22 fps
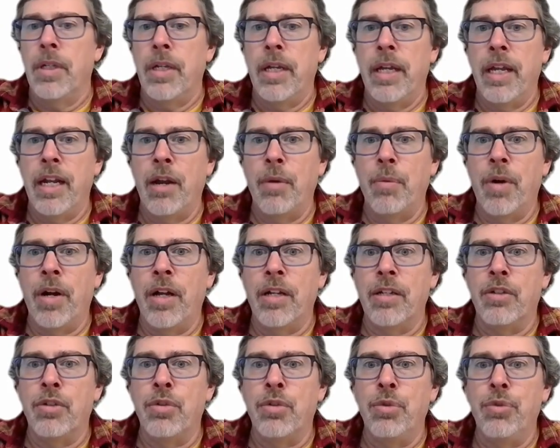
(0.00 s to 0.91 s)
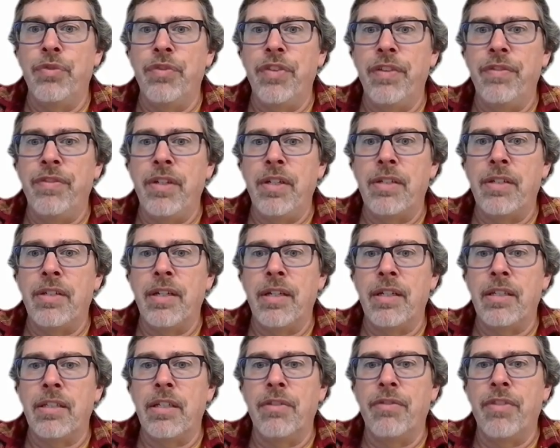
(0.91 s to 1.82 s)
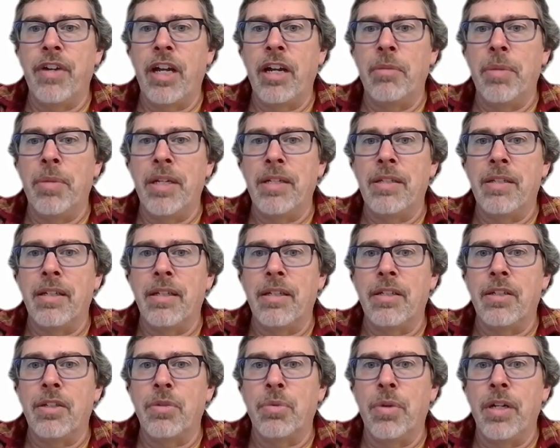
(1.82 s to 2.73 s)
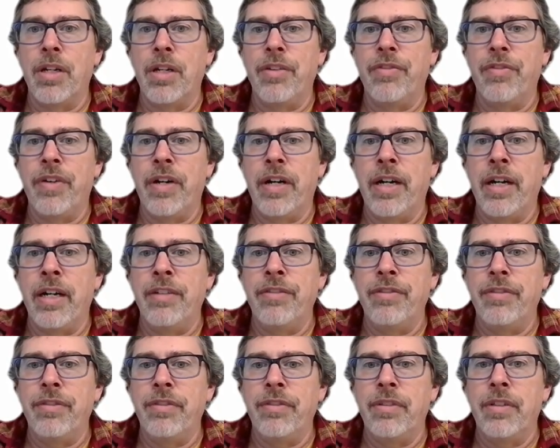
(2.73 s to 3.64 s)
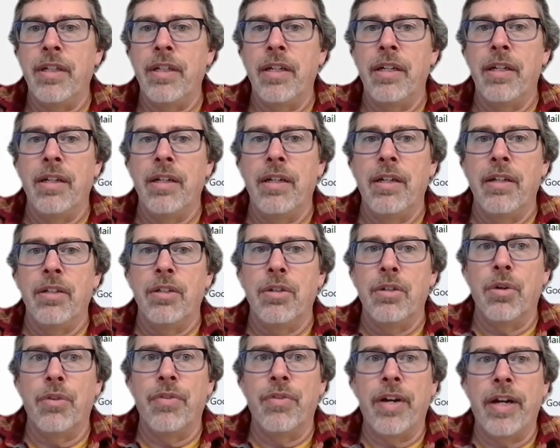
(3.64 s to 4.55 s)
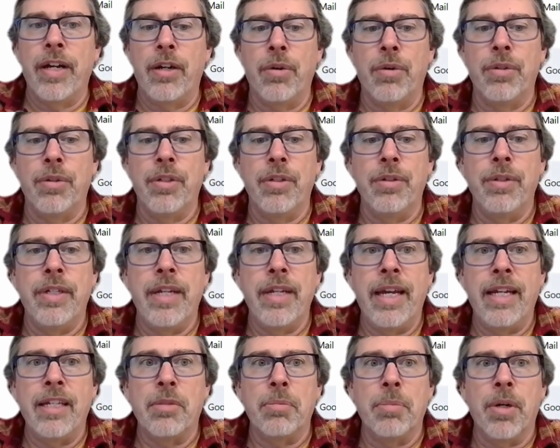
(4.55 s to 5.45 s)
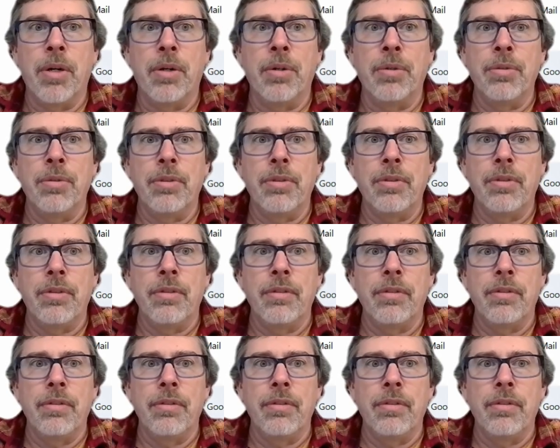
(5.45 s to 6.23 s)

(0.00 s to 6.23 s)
And I want 256 divided by 625. So if I go to Desmos